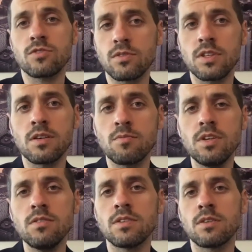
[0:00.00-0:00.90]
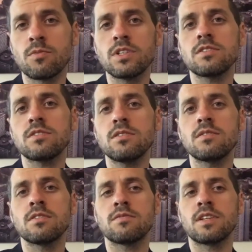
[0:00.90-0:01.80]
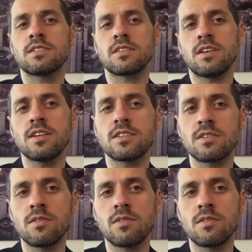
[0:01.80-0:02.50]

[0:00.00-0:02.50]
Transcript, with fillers: truly immune, and we just don't know if that's the case.